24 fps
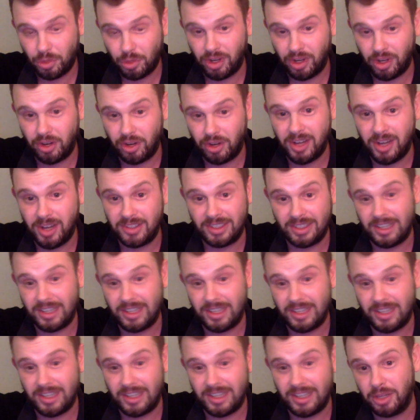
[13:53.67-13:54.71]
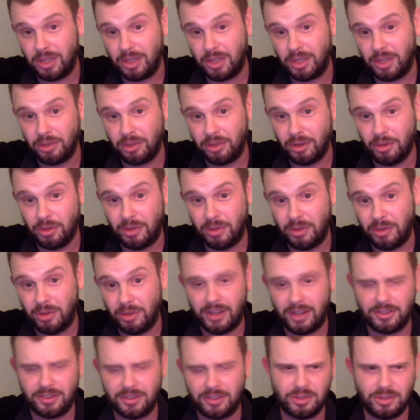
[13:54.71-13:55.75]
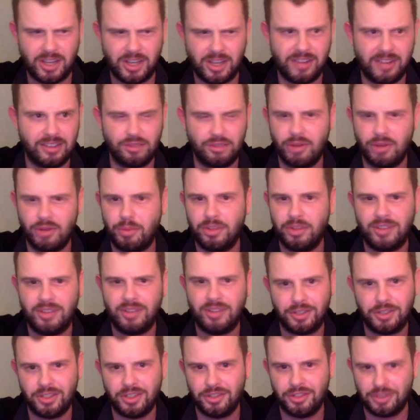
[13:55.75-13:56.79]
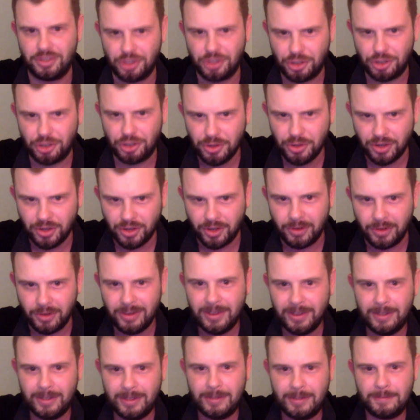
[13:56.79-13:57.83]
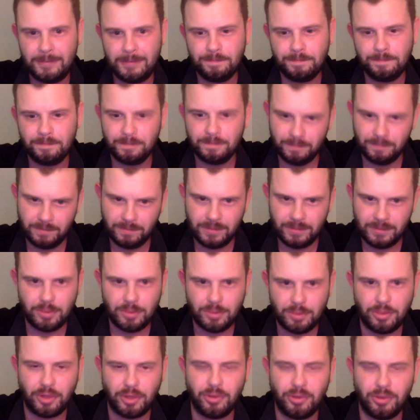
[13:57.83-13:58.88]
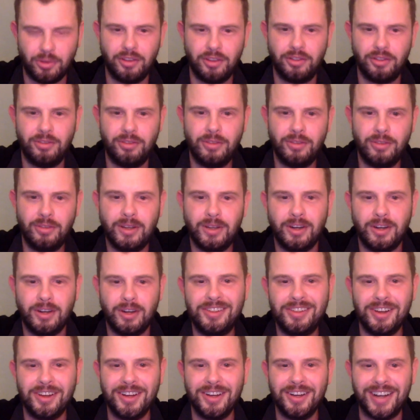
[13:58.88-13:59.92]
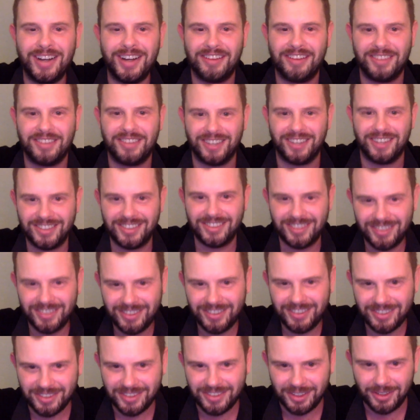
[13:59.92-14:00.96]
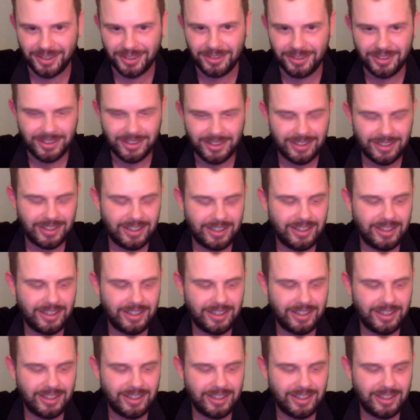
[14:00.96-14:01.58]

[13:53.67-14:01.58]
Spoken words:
It's pretty crazy. Not too many people know about that. So he's got this reputation as a shooter. We want a dunk contest. So...